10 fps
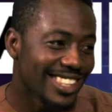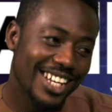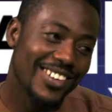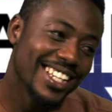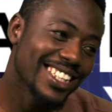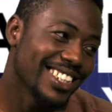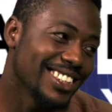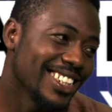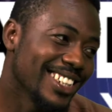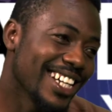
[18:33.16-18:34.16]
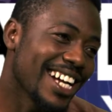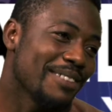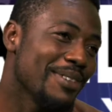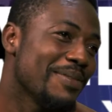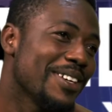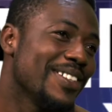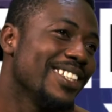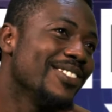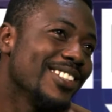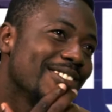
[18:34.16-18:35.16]
So that's why they say. I remember
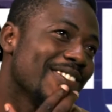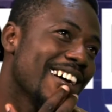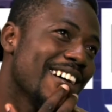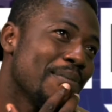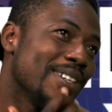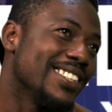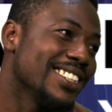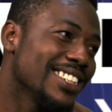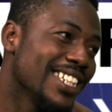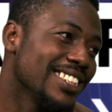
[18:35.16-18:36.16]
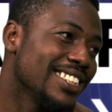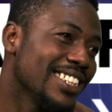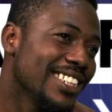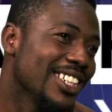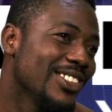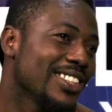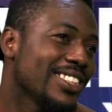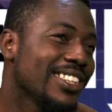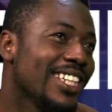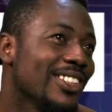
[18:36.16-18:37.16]
when one of our politicians say they
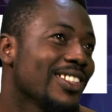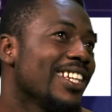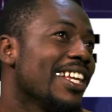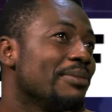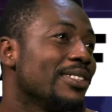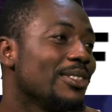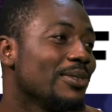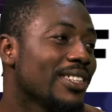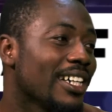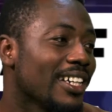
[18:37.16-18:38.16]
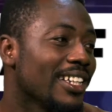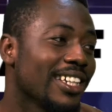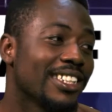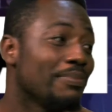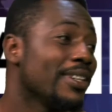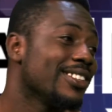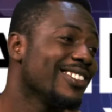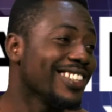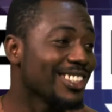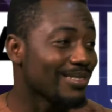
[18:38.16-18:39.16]
not tell them say Twitter
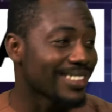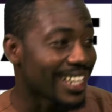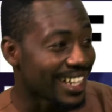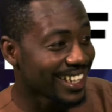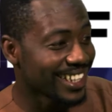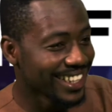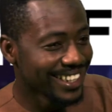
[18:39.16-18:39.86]
respect no dey Twitter.